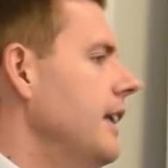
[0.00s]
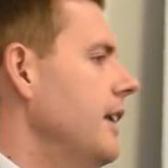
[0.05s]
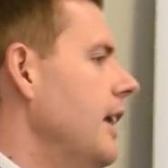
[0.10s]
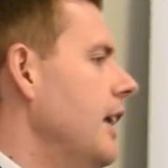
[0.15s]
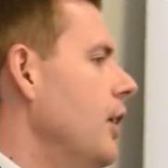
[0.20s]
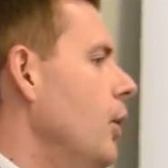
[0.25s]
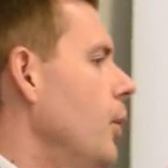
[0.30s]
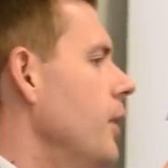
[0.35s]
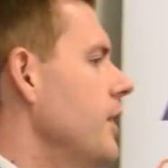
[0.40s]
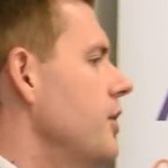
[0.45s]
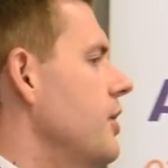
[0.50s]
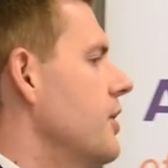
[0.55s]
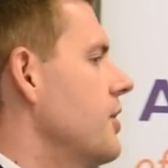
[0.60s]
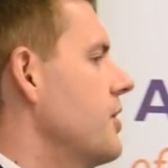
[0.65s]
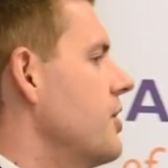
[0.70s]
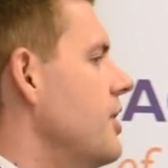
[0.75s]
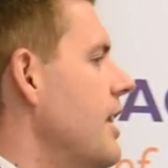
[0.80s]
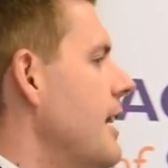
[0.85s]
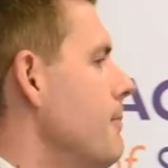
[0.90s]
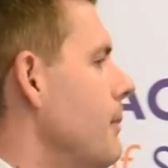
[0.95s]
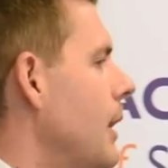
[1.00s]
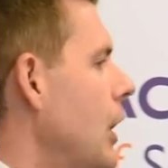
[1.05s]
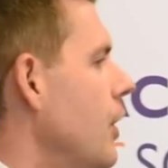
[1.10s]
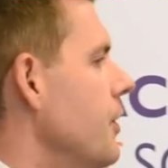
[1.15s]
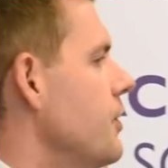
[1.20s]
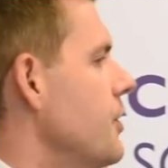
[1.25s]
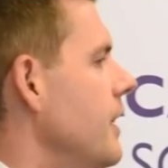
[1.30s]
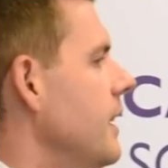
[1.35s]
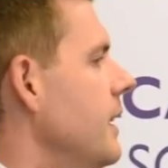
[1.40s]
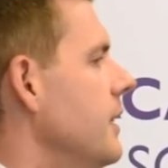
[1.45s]
in order to stem
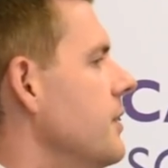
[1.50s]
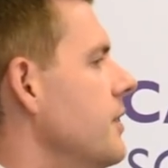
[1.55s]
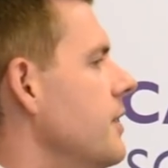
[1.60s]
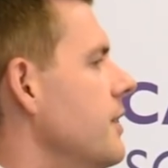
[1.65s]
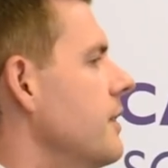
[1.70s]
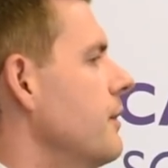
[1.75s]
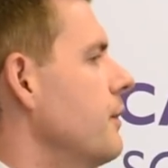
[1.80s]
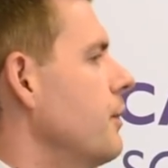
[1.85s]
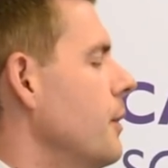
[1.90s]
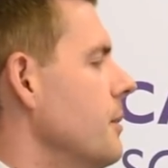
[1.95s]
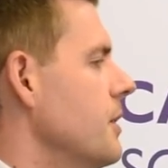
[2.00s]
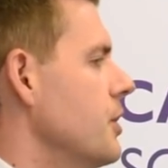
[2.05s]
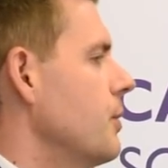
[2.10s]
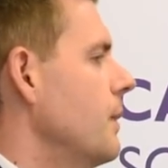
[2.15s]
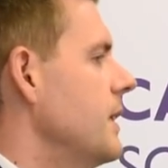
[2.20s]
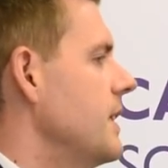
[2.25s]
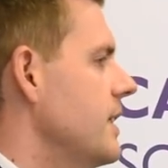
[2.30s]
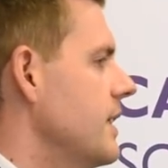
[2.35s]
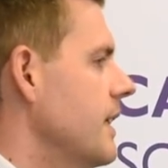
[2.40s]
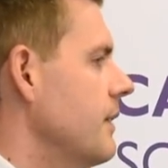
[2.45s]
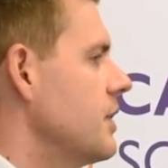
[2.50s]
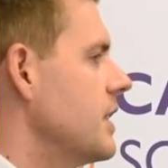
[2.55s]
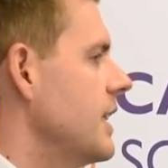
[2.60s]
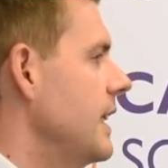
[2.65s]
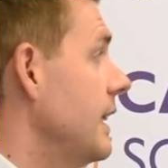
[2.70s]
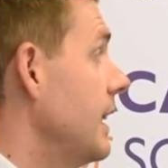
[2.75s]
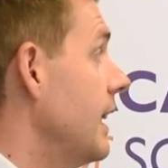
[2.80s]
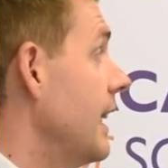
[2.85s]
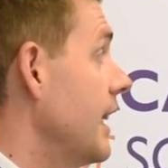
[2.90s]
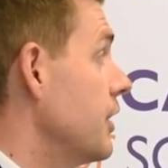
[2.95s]
losses from its
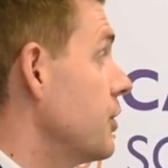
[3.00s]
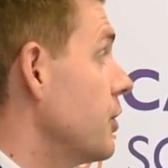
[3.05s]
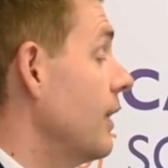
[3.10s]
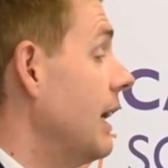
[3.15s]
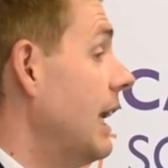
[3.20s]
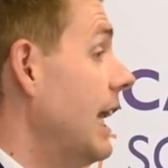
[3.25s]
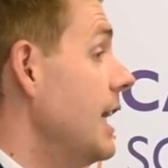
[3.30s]
2017 electorate,